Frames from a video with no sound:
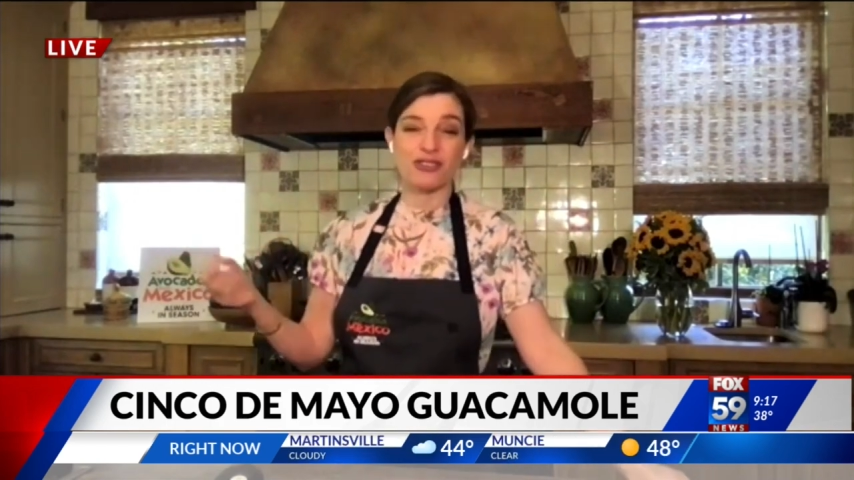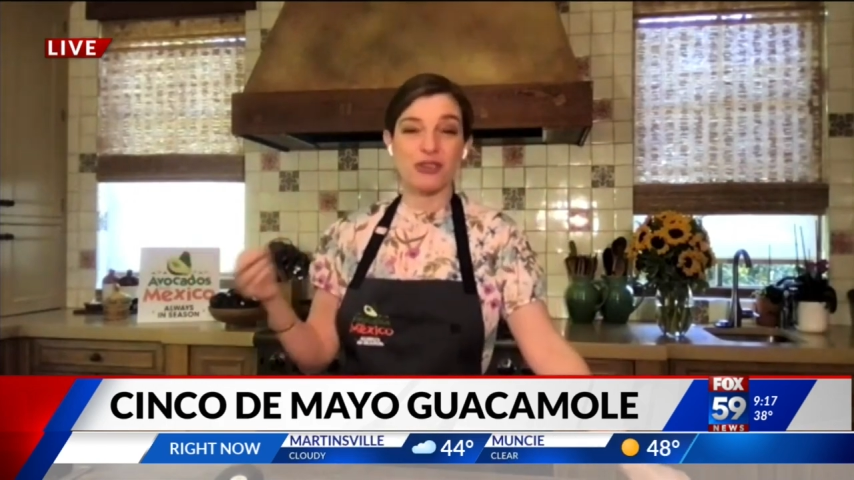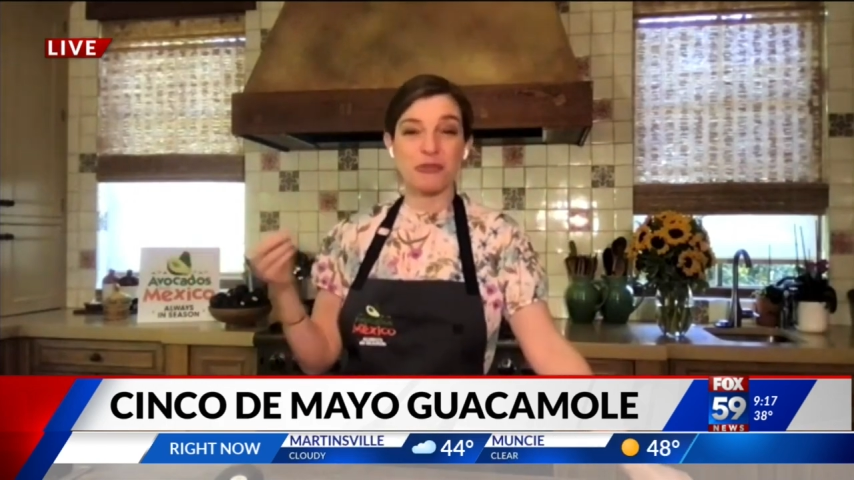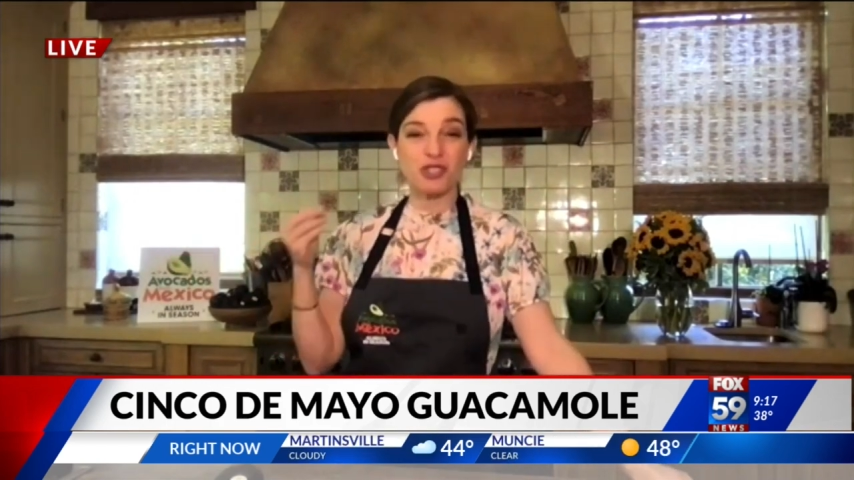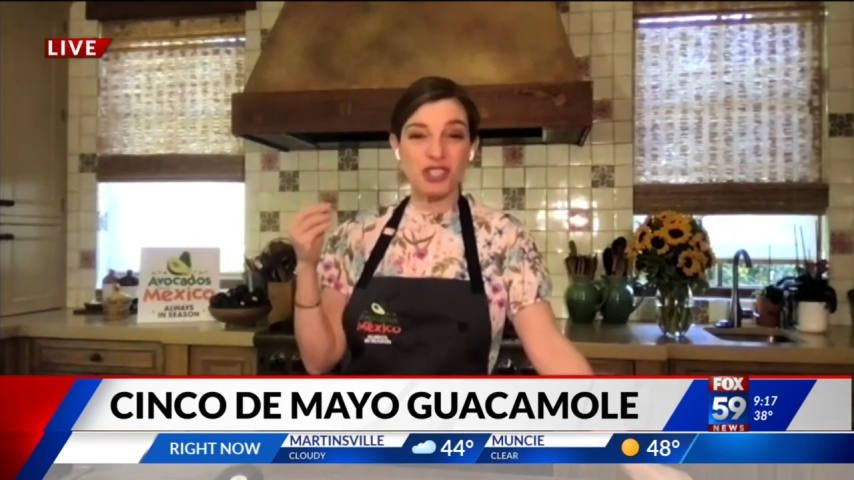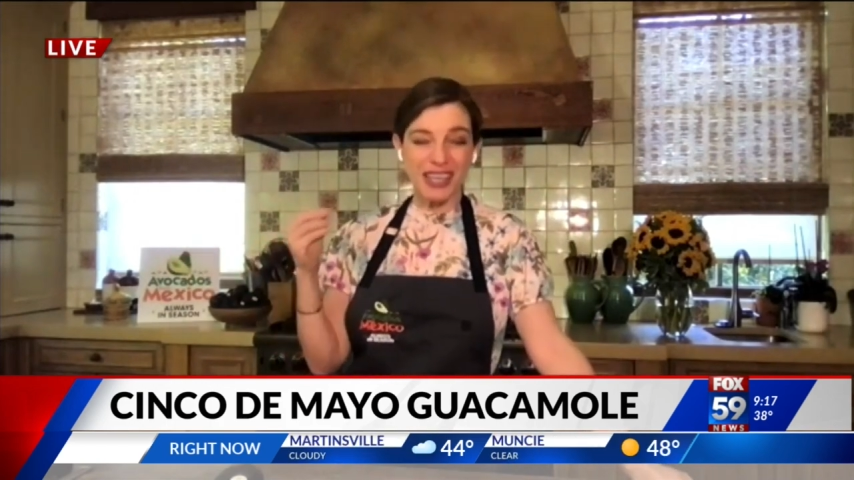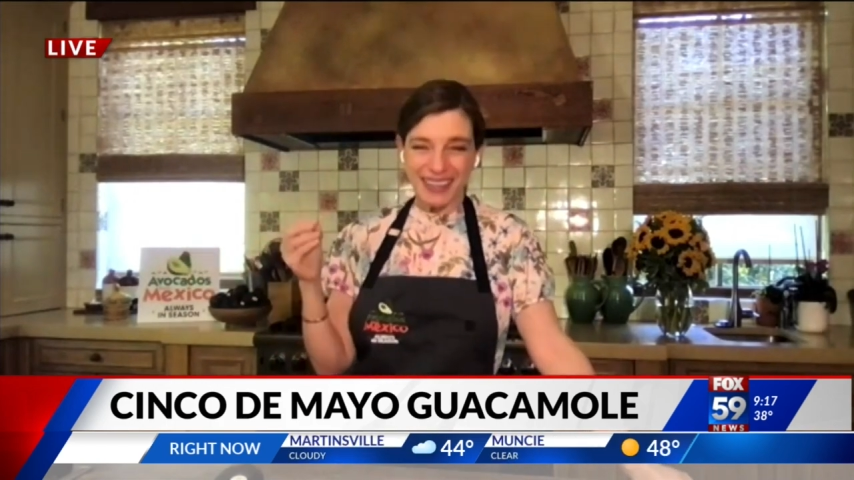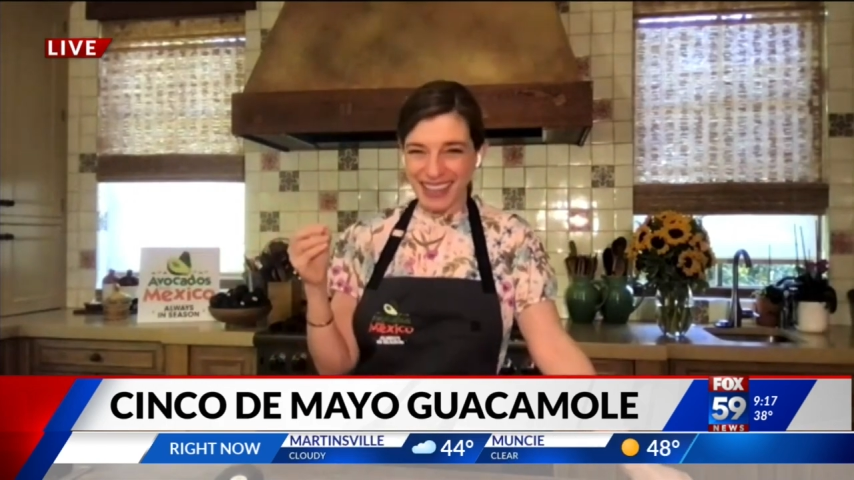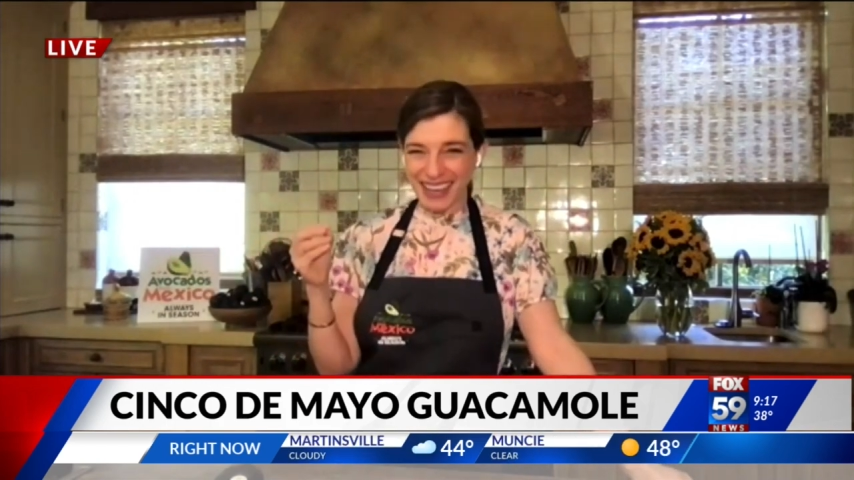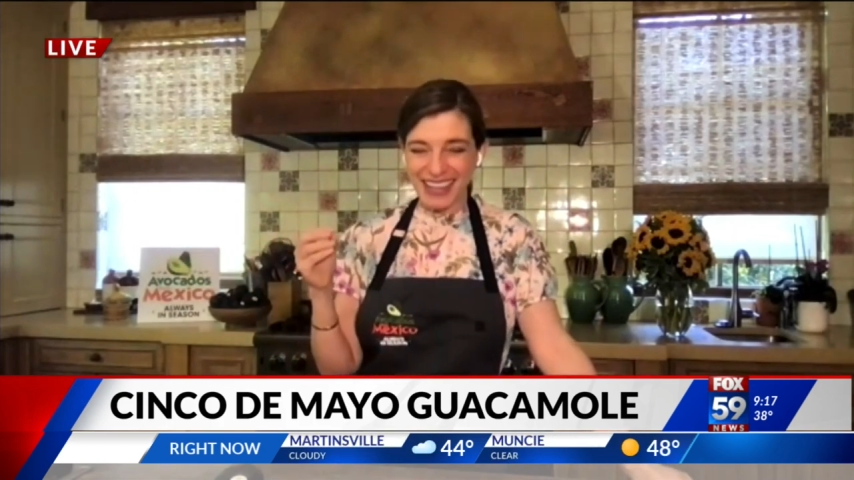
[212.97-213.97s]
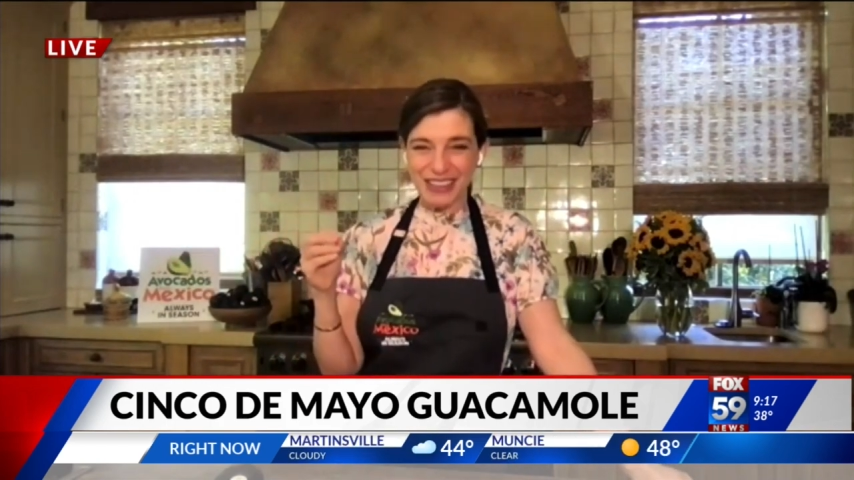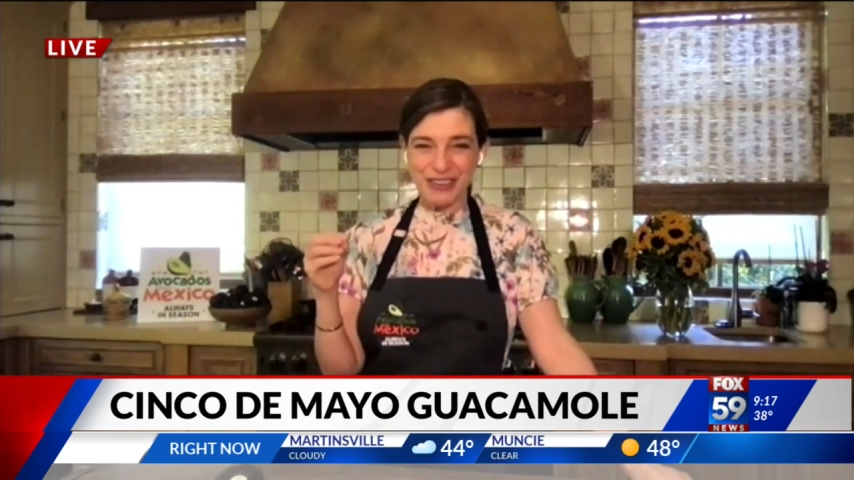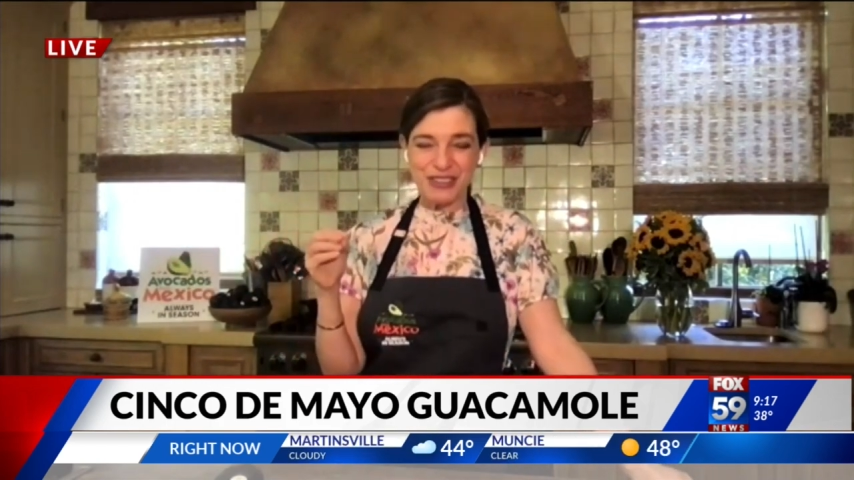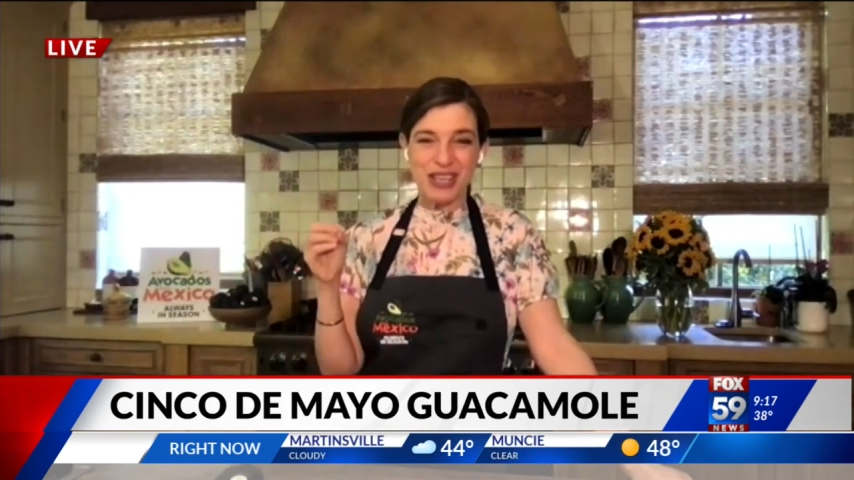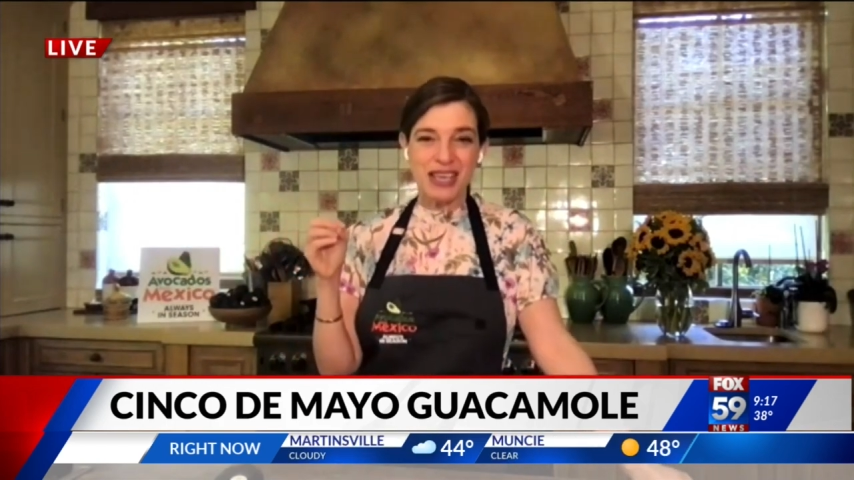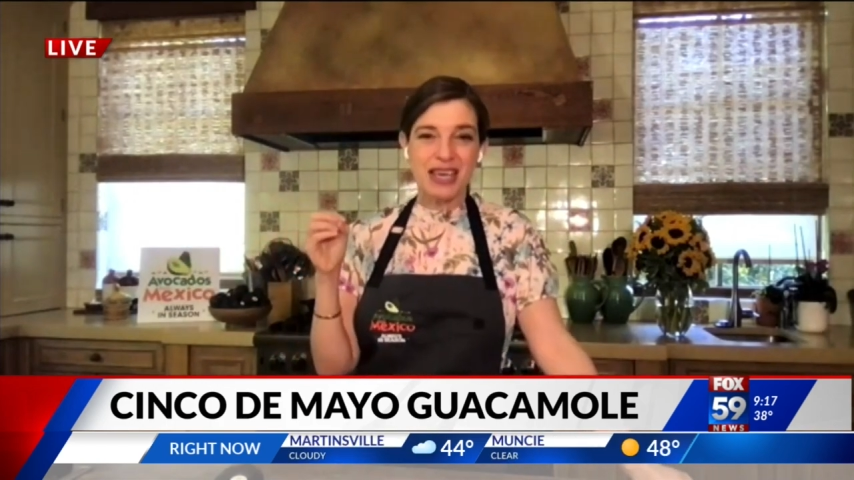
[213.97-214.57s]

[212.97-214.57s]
some chicken taquitos